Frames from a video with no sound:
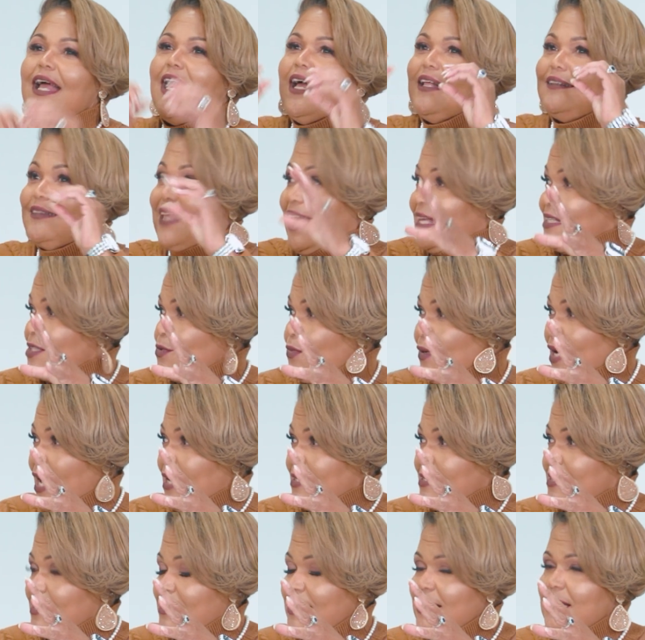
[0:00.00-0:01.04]
And that's what I
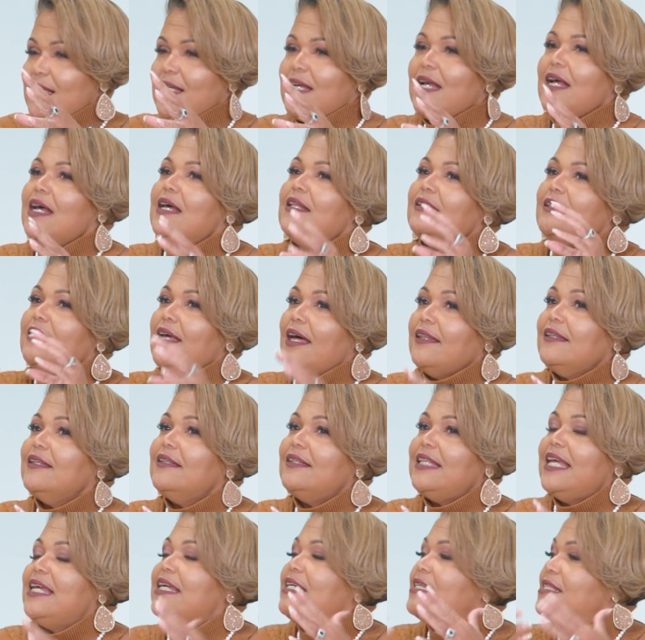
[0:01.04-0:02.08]
see. The other
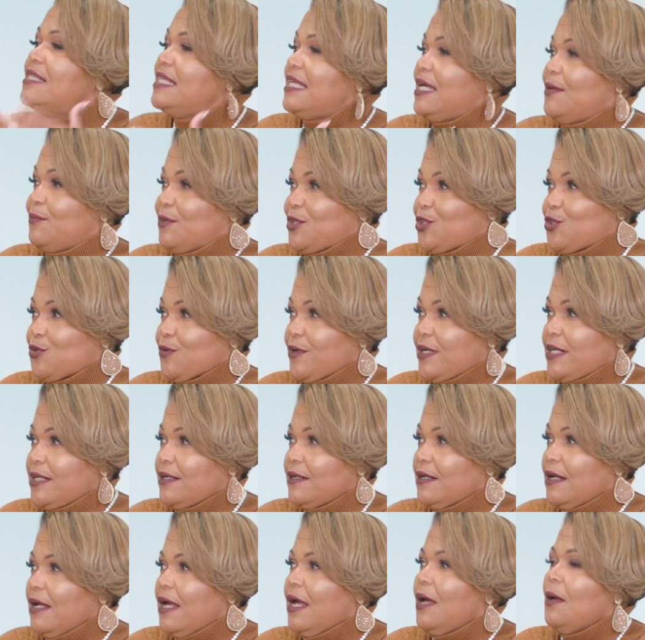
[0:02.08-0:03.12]
thing is imagery.
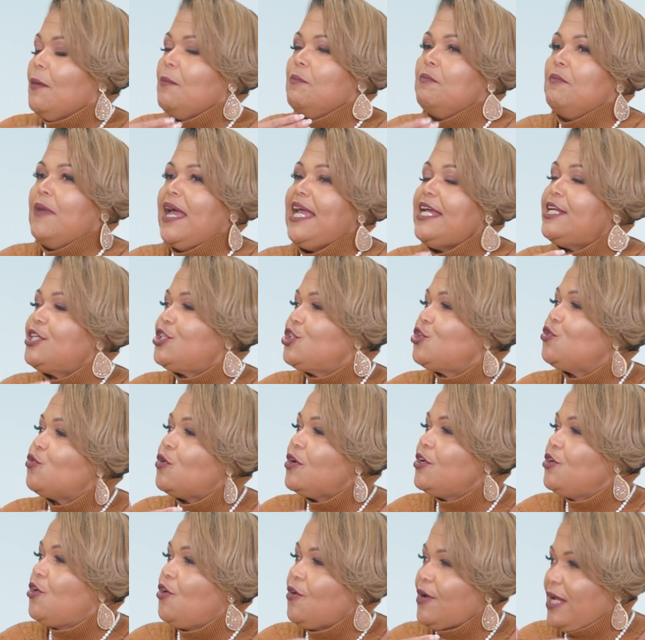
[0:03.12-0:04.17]
Make sure
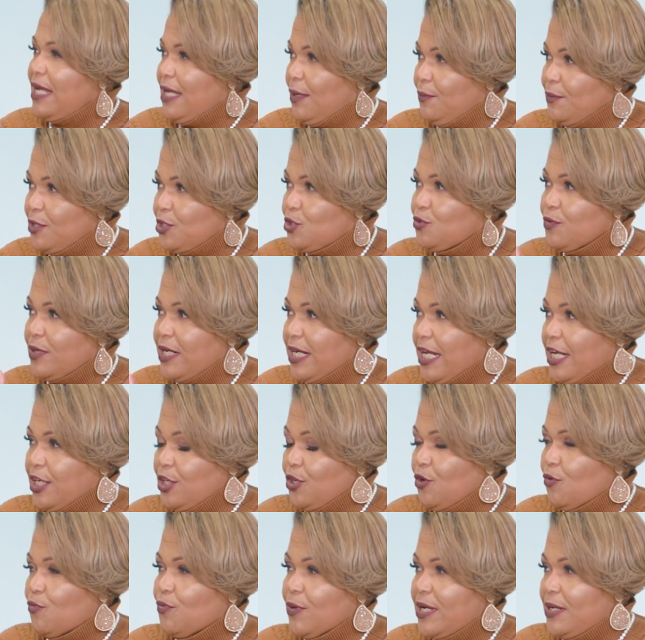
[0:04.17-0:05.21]
your imagery in
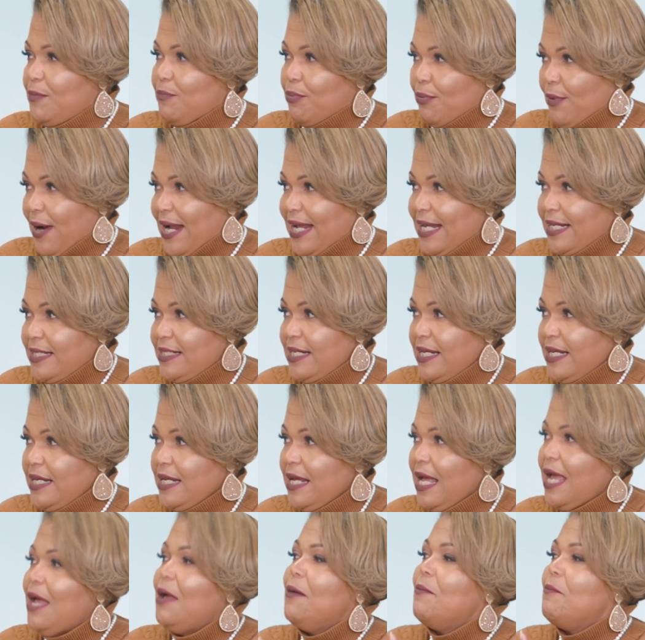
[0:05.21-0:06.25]
your rebranding
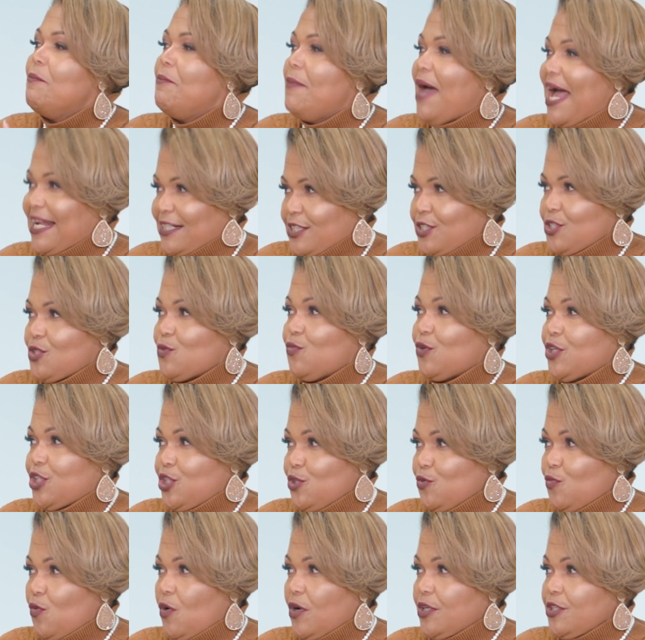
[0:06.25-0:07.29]
matches what
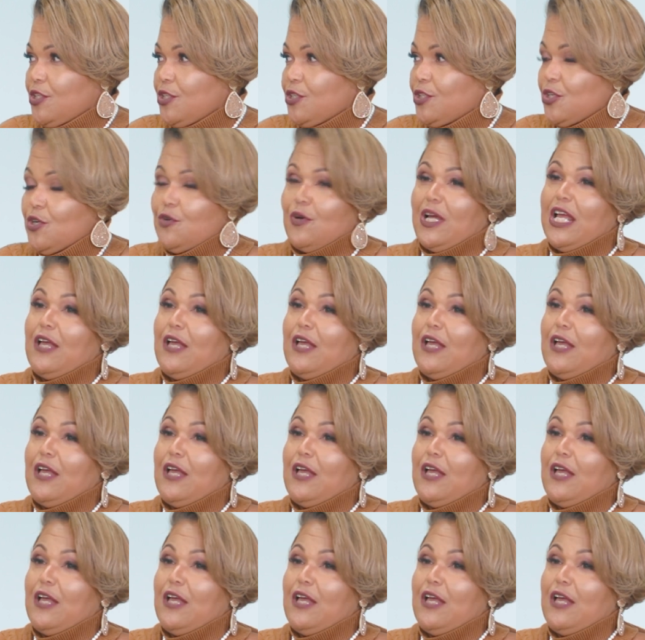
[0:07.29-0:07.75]
you want to do.